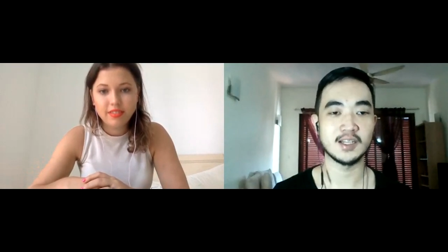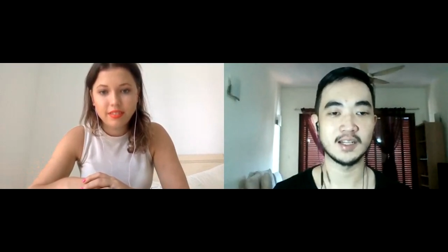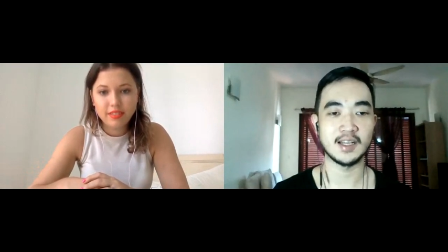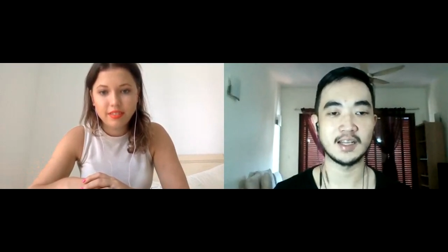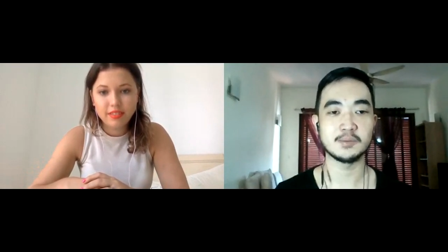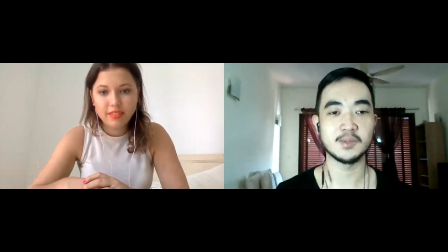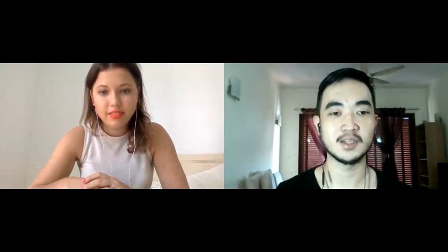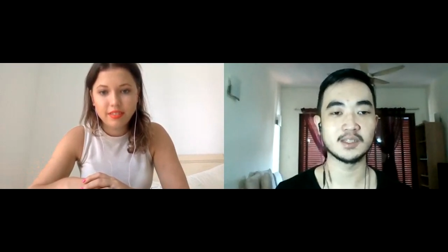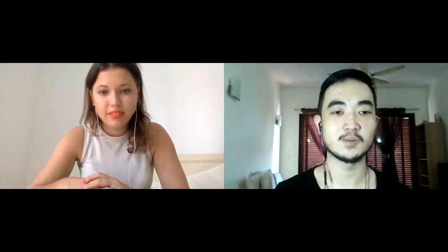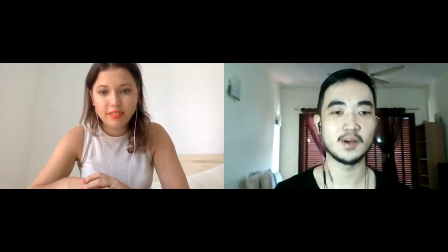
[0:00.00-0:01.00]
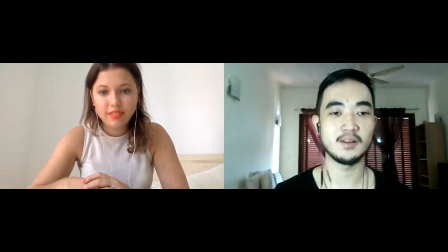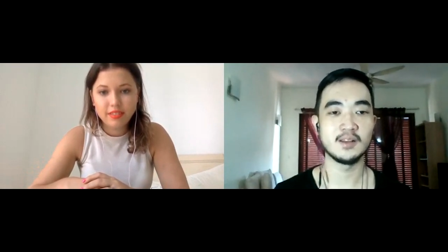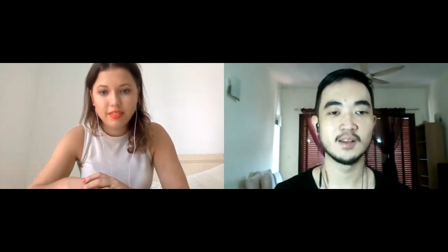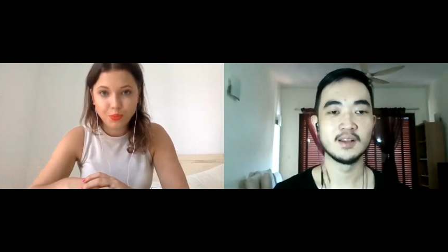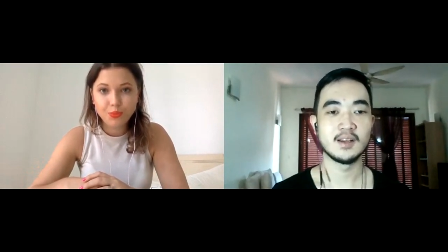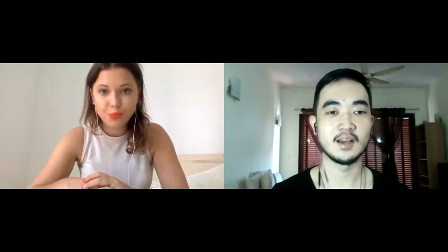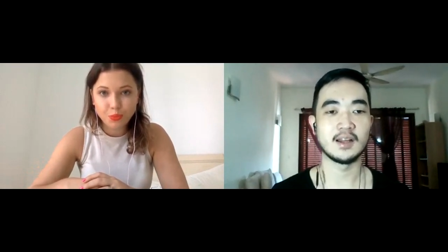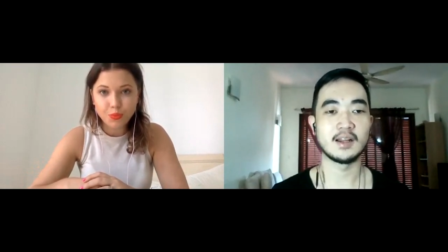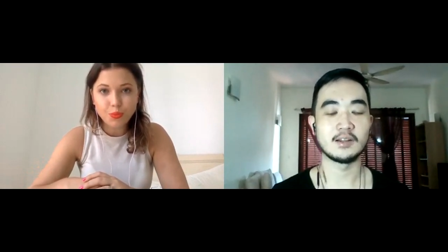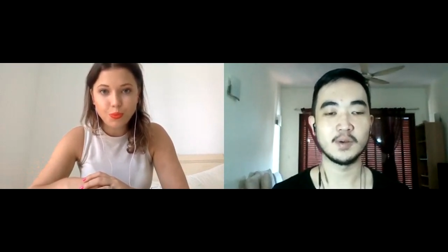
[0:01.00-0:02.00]
Speaker 1: and engagement as well.
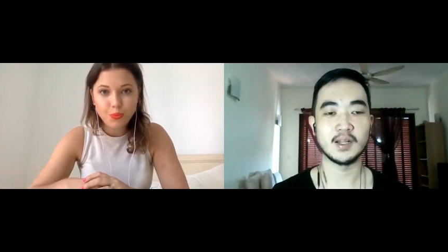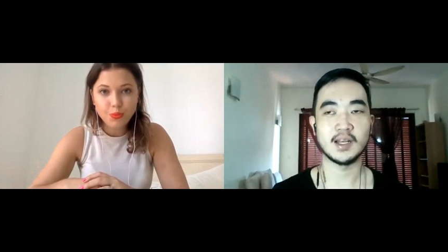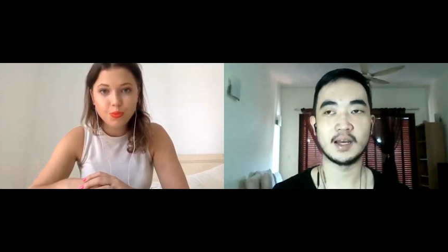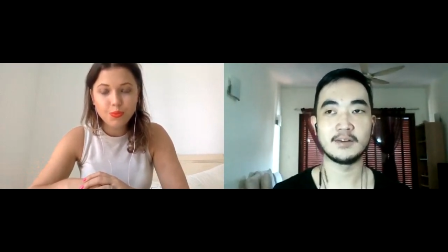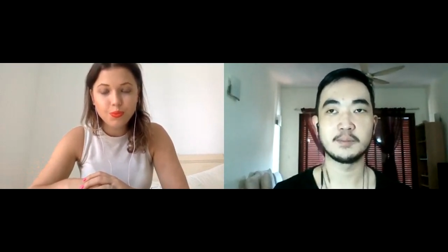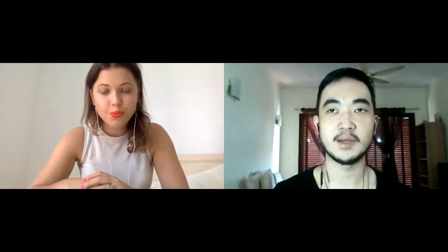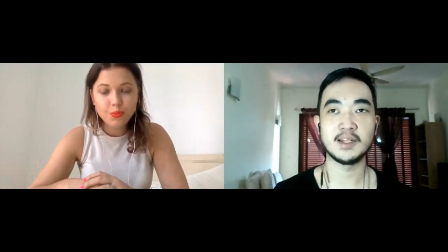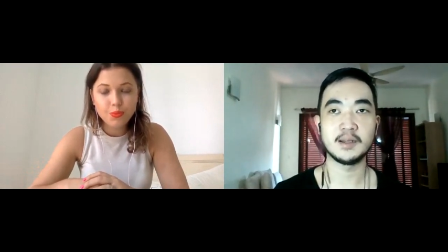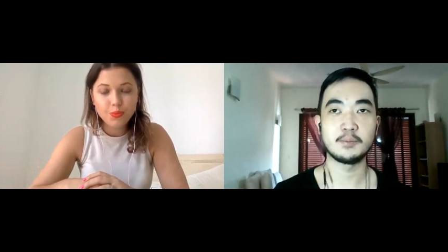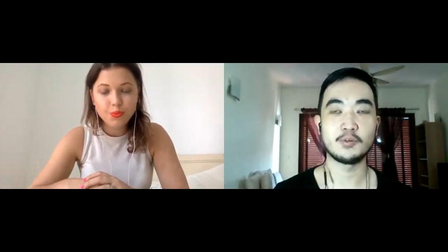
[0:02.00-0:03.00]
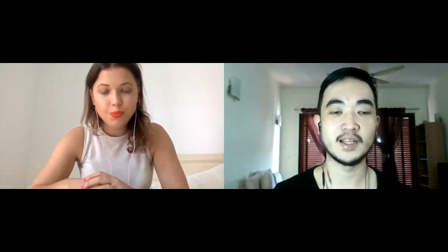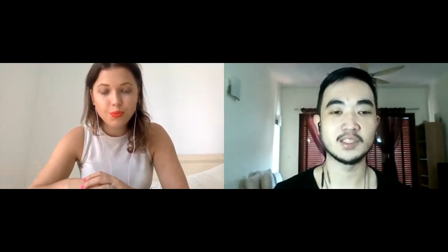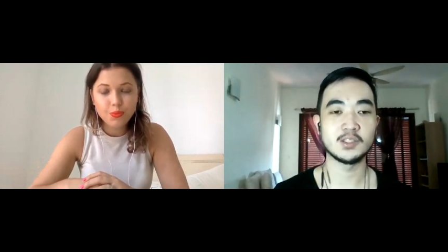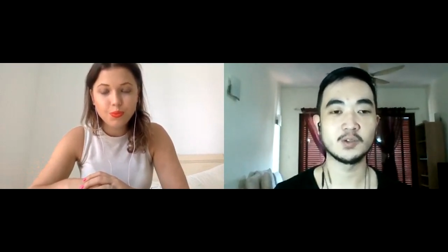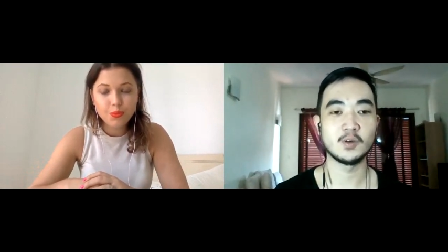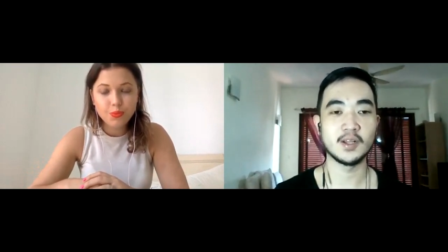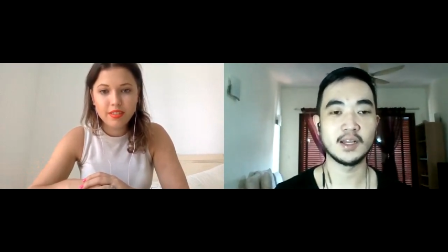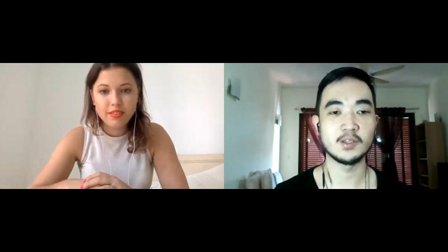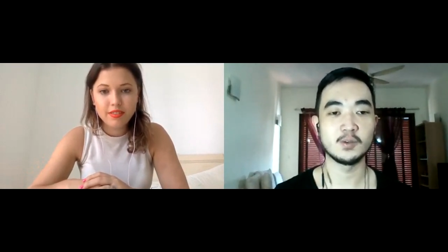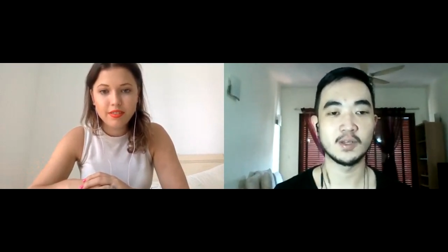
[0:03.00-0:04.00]
And I do encourage many brands to go there
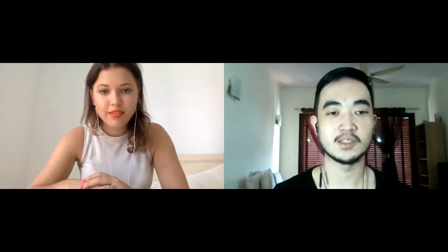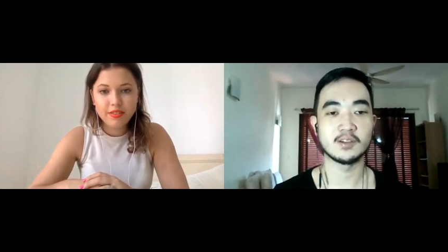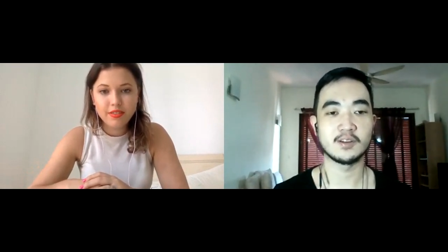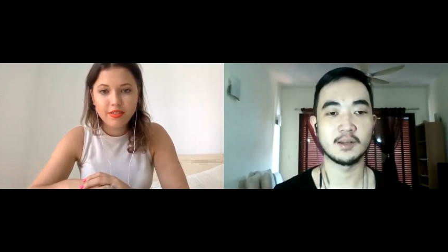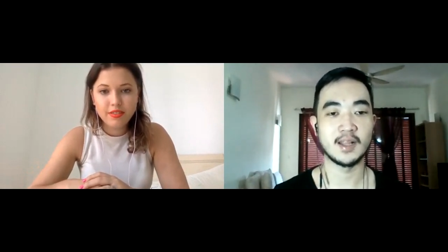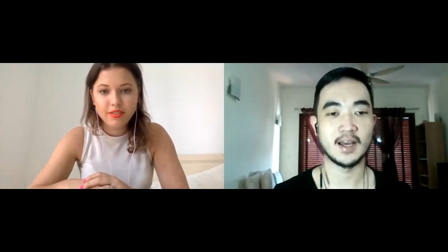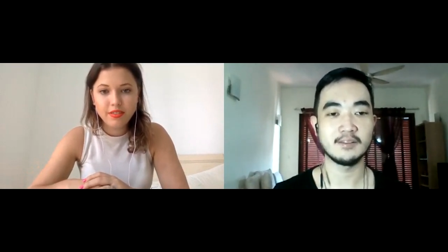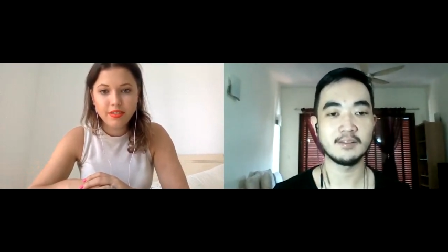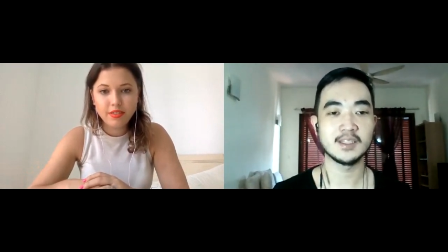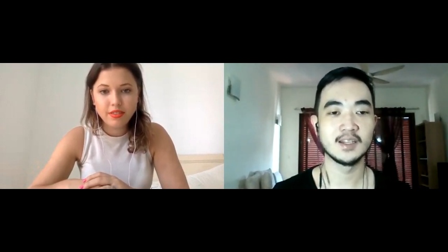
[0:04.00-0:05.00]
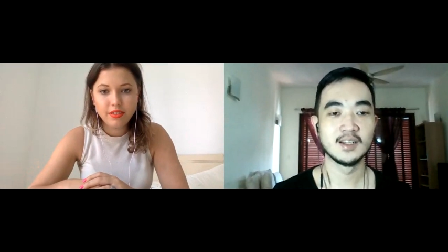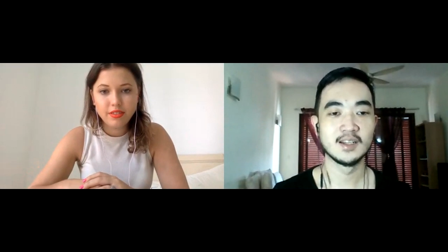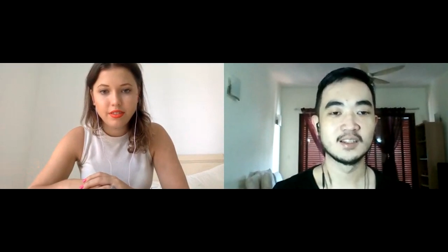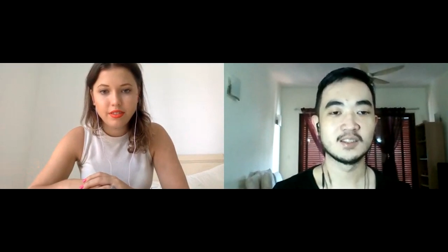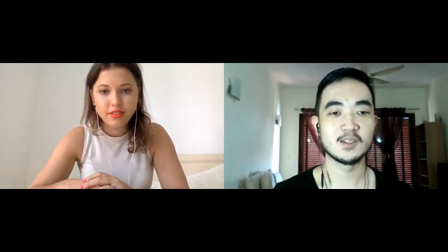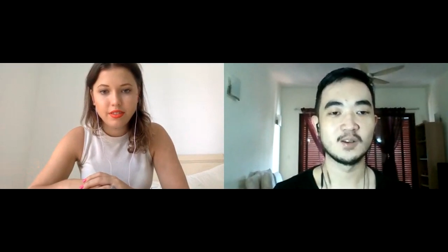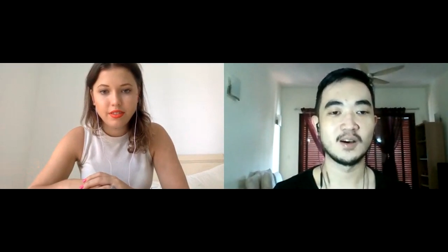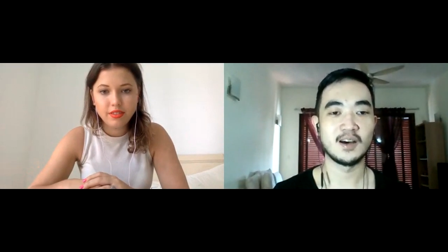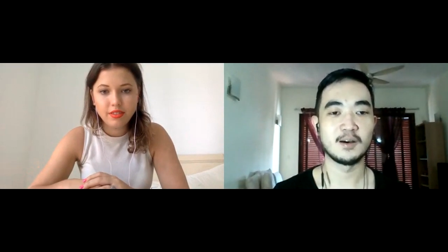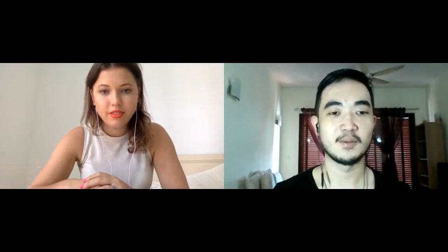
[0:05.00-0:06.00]
and do Instagram lives. So
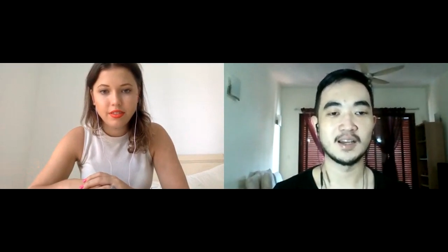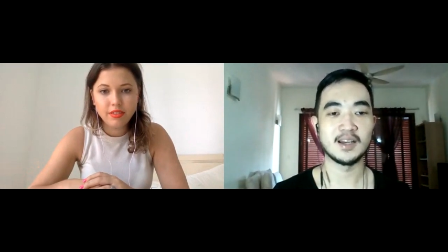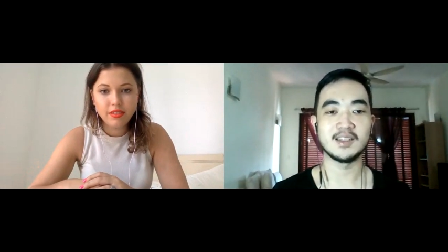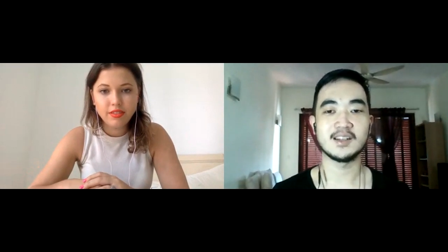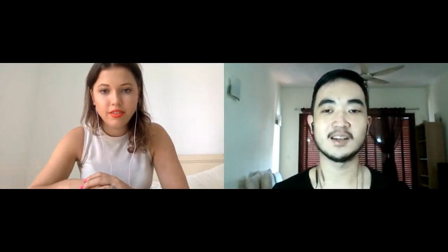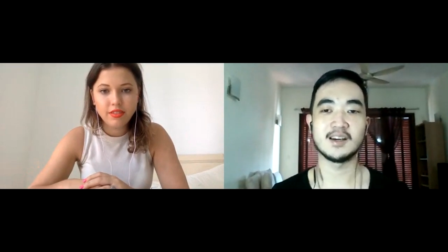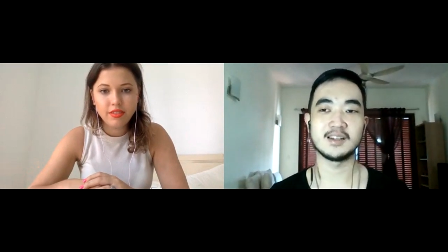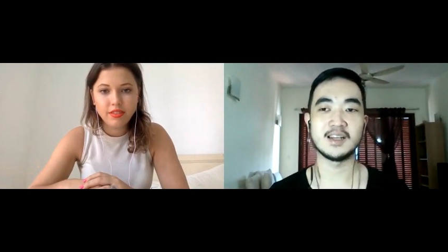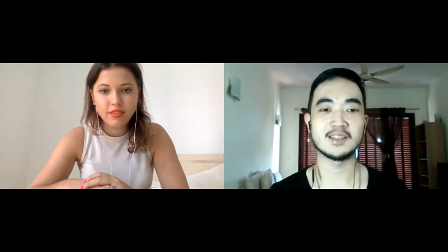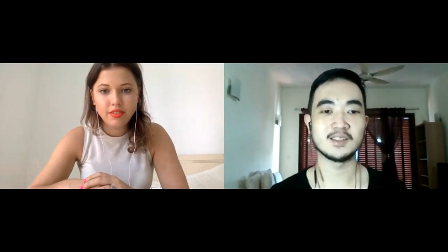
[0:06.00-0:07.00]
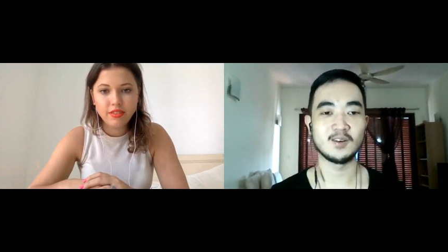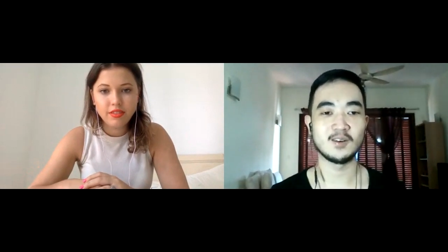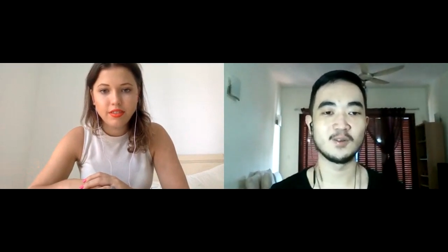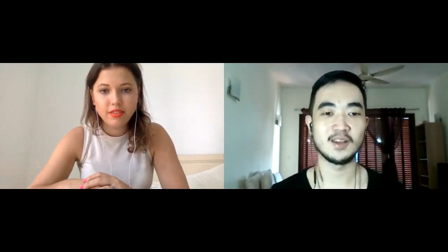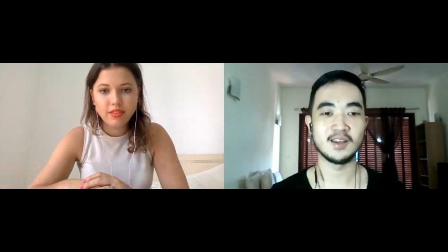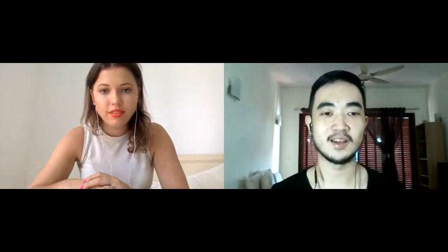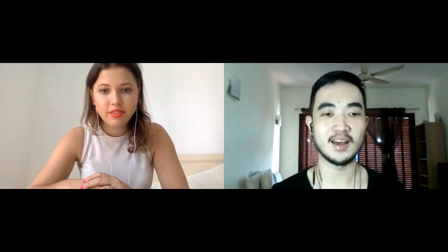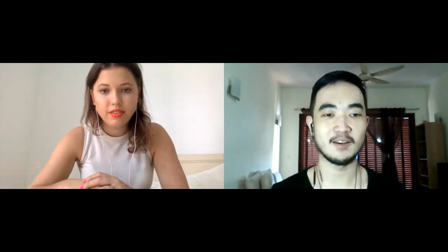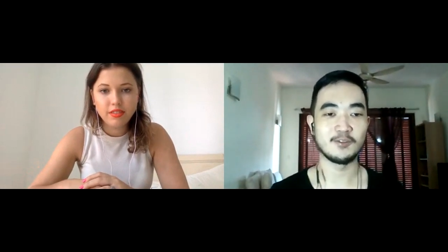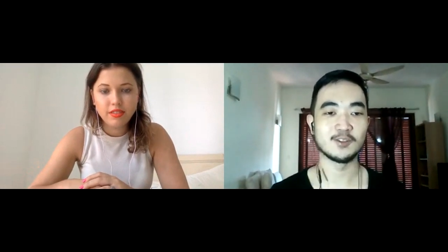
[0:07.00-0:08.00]
um, I think uh, that's all we
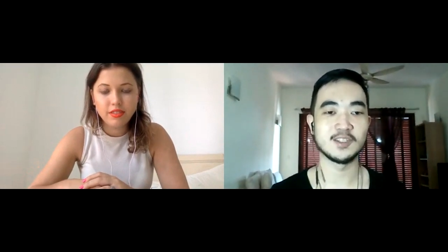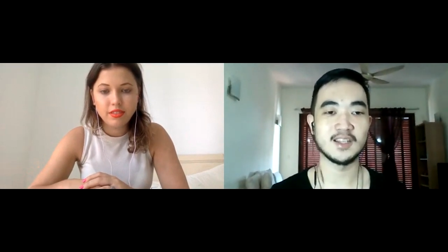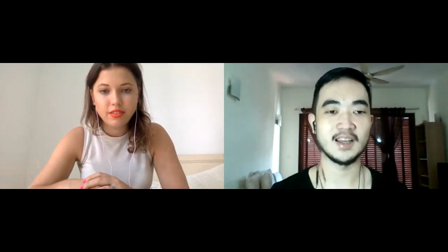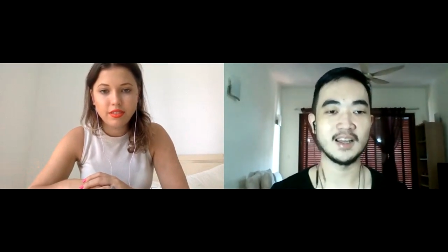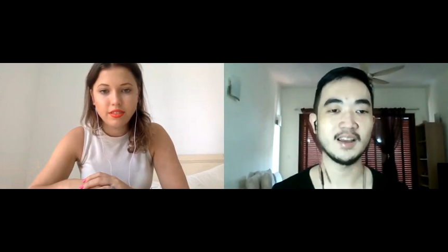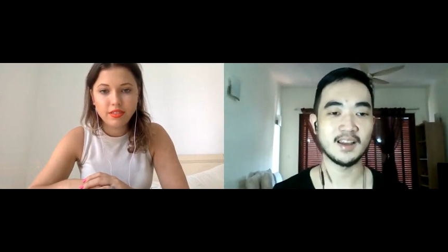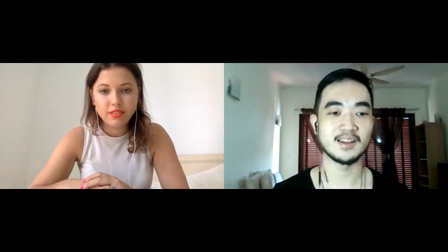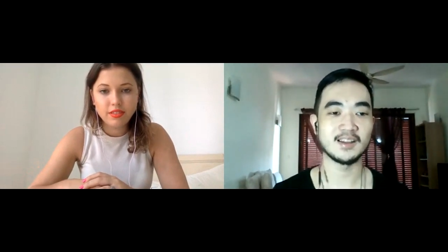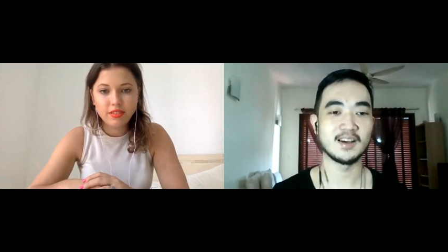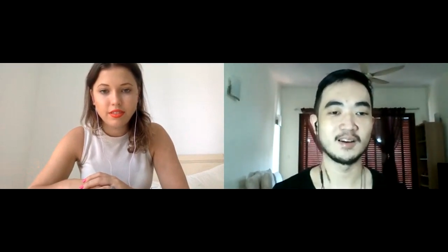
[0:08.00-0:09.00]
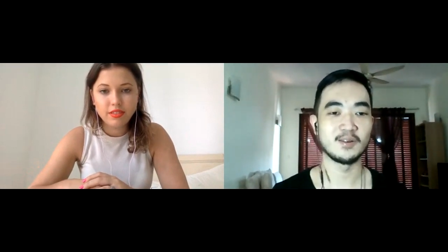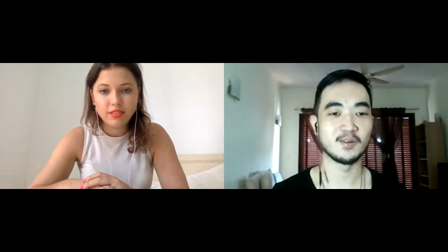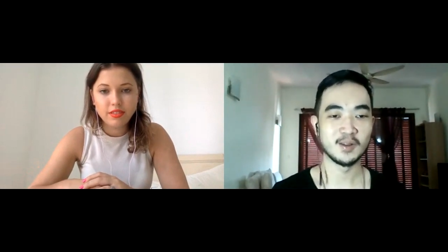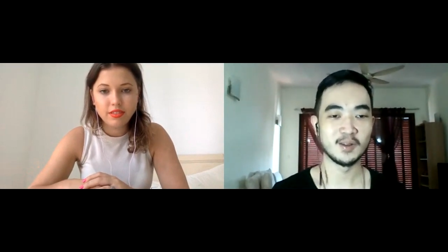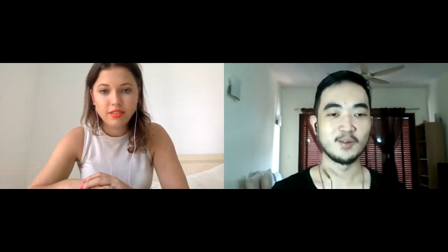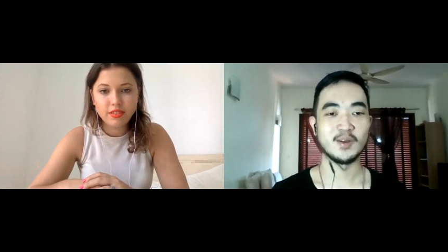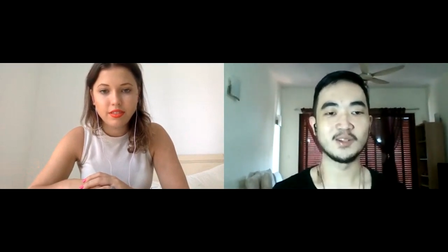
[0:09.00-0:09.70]
have for today. And uh, when